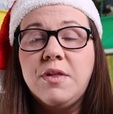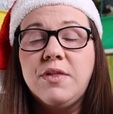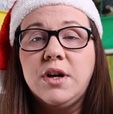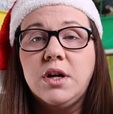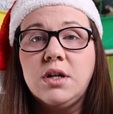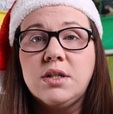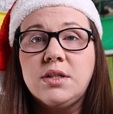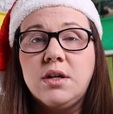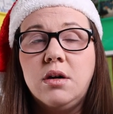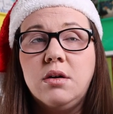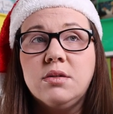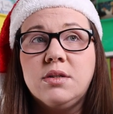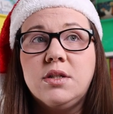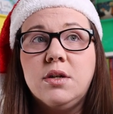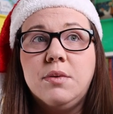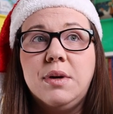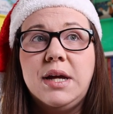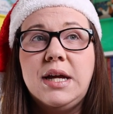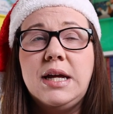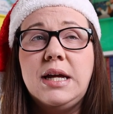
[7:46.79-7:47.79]
There is
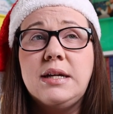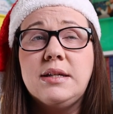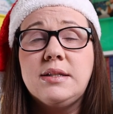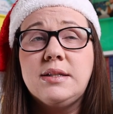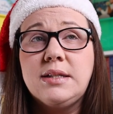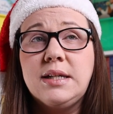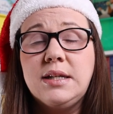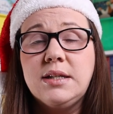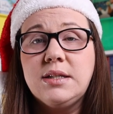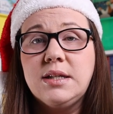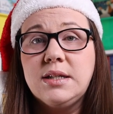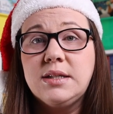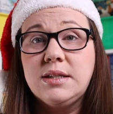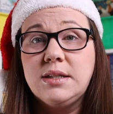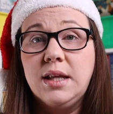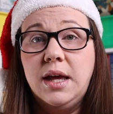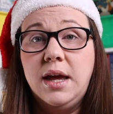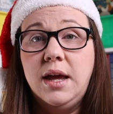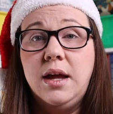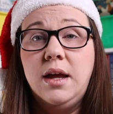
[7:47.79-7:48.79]
also a Santa
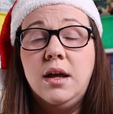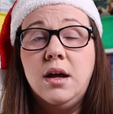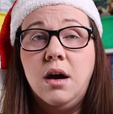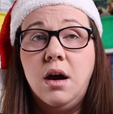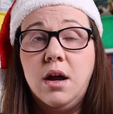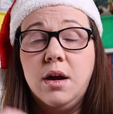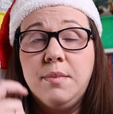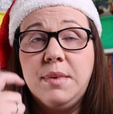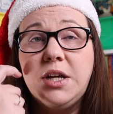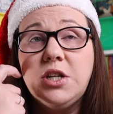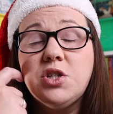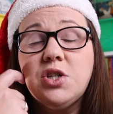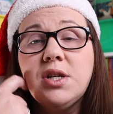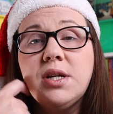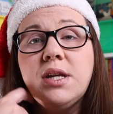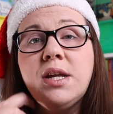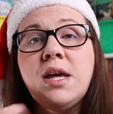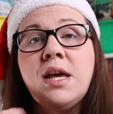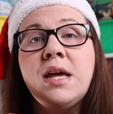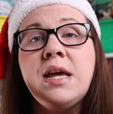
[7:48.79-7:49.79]
Sleigh
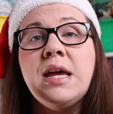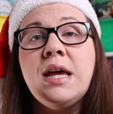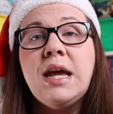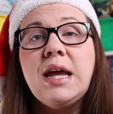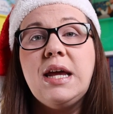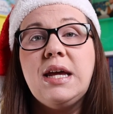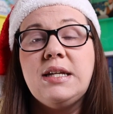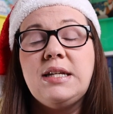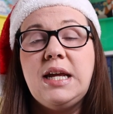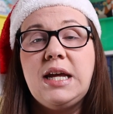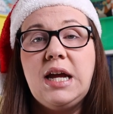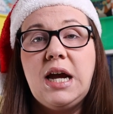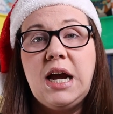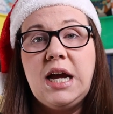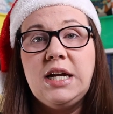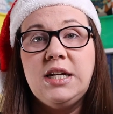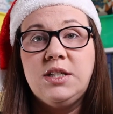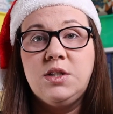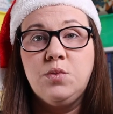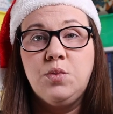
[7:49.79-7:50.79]
automation and a
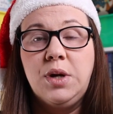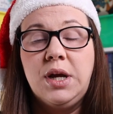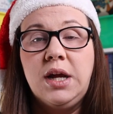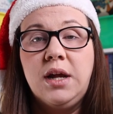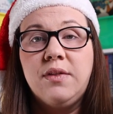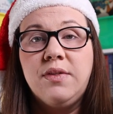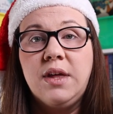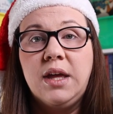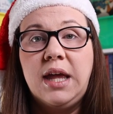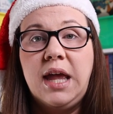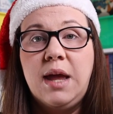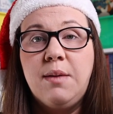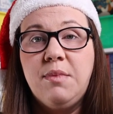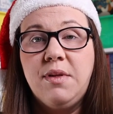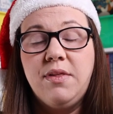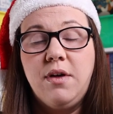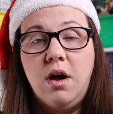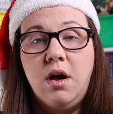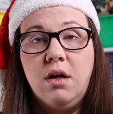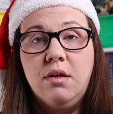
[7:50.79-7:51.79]
ice rink that came
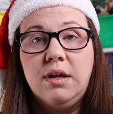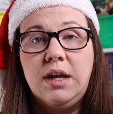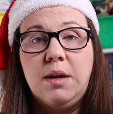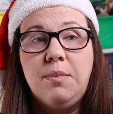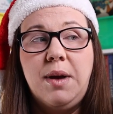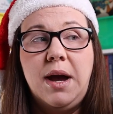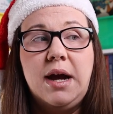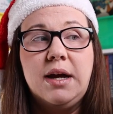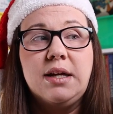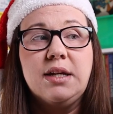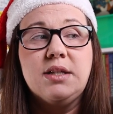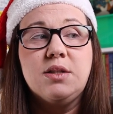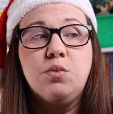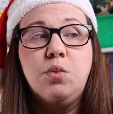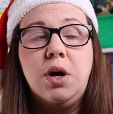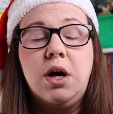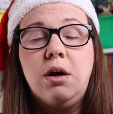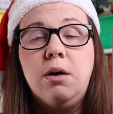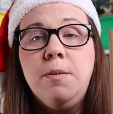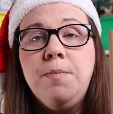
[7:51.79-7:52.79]
in the holiday pack as
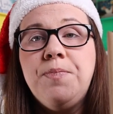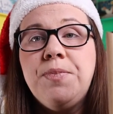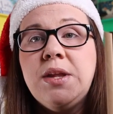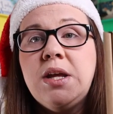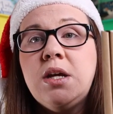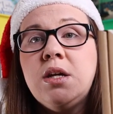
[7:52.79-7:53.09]
well.